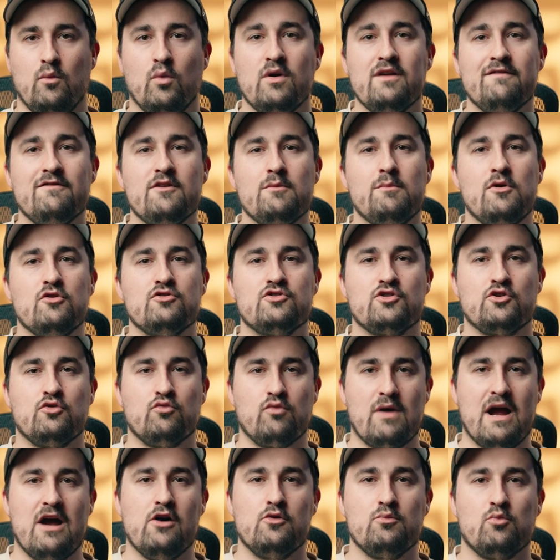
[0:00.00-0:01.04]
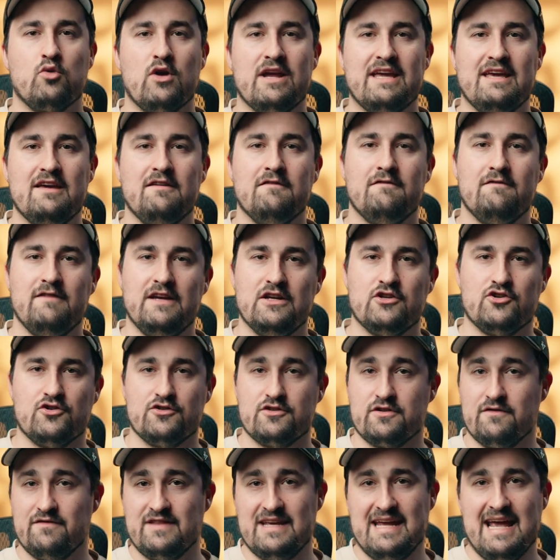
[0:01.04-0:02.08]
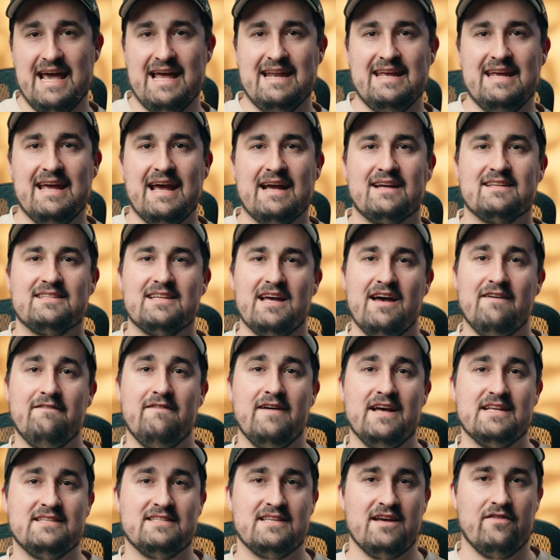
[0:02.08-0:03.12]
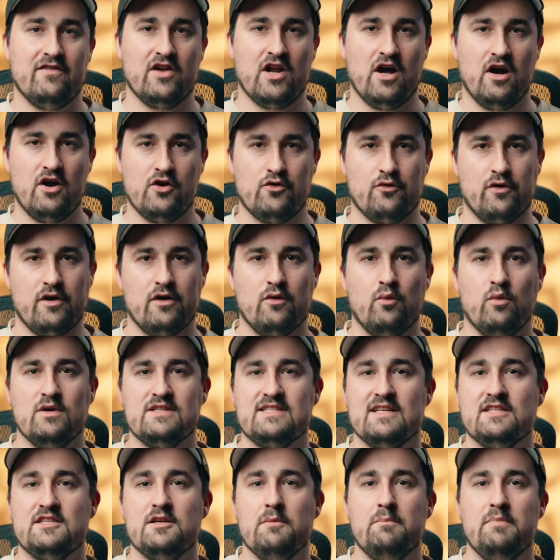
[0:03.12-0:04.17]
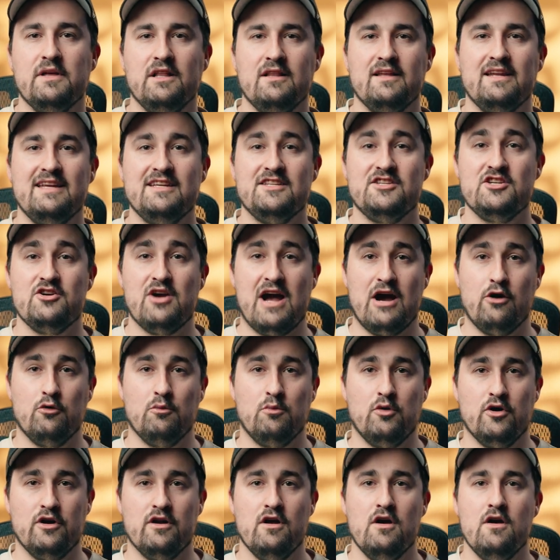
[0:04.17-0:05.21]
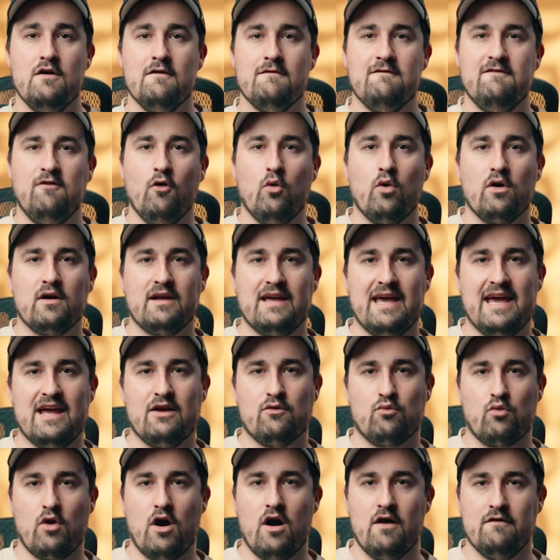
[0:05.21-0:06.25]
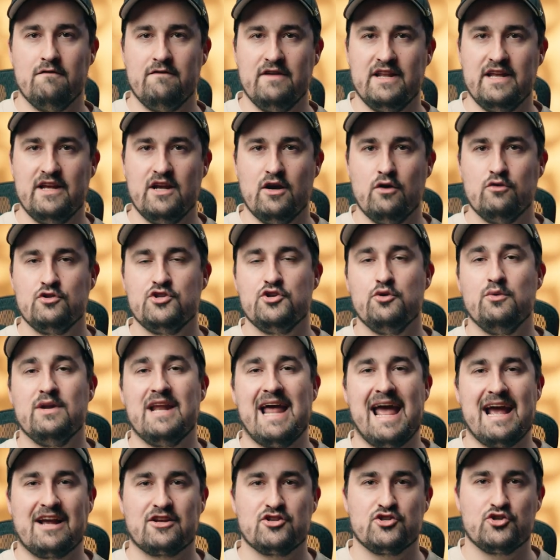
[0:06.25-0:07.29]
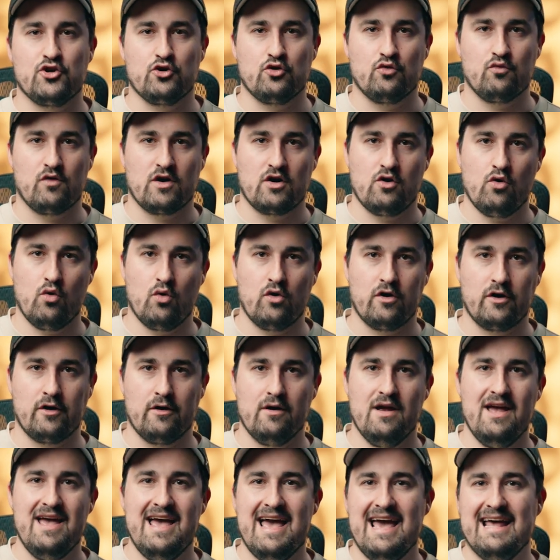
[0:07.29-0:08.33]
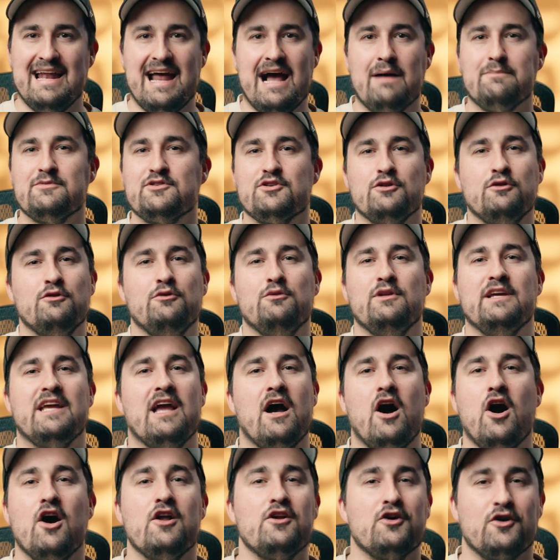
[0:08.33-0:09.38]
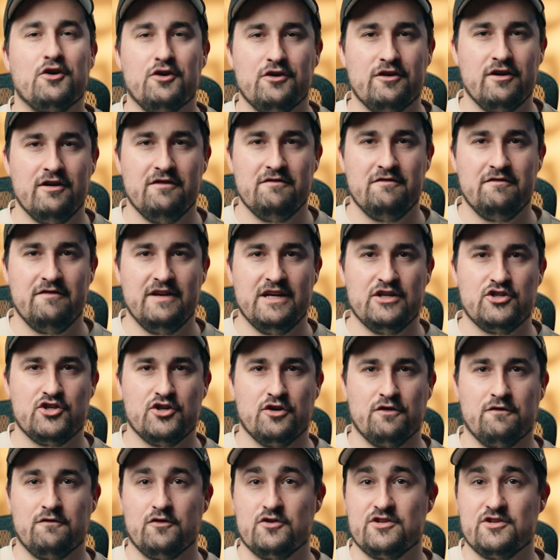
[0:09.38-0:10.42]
One of the most groundbreaking features of the NEX FS700 was its ability to output 4K RAW video to an external recorder, an absolutely unheard of feature for